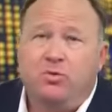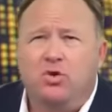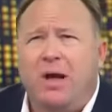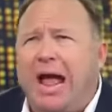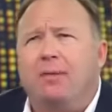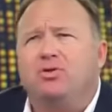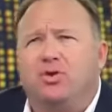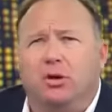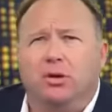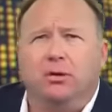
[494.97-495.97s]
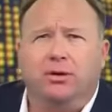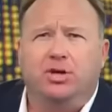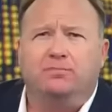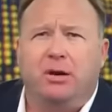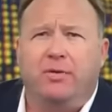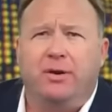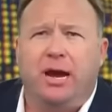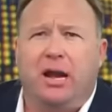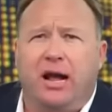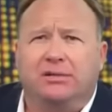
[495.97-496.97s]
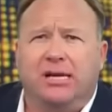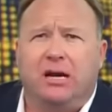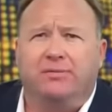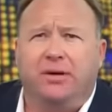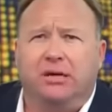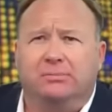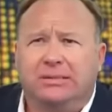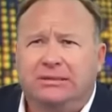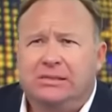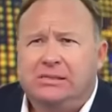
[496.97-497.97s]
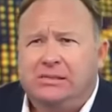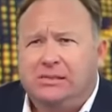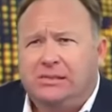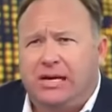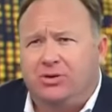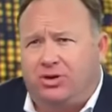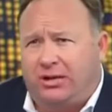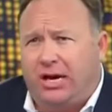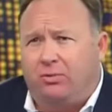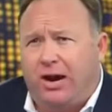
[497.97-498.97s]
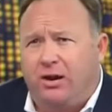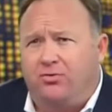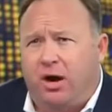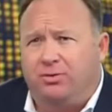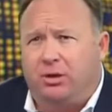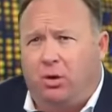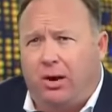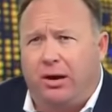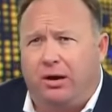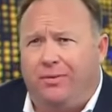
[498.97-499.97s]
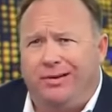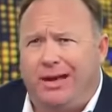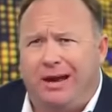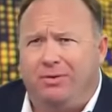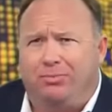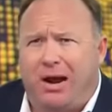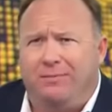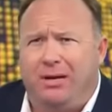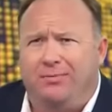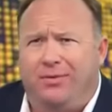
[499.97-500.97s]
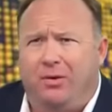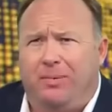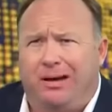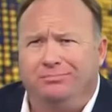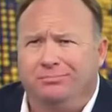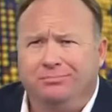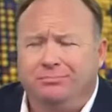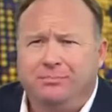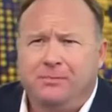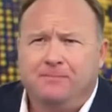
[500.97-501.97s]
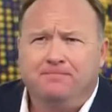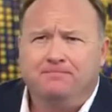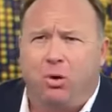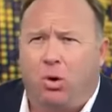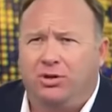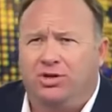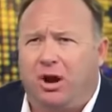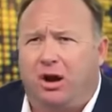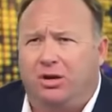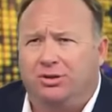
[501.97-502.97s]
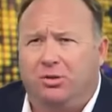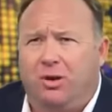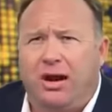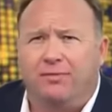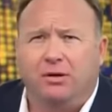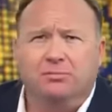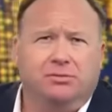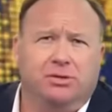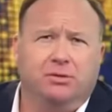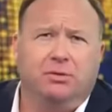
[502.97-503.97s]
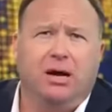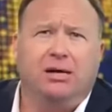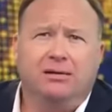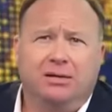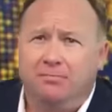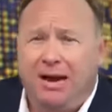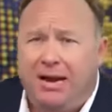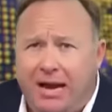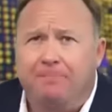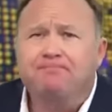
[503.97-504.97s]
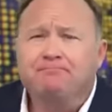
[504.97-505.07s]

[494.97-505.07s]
to absolutely smear the daylights out of him. And just like they raided Trump's lawyer and then gave the private info about porn stars or whatever to the media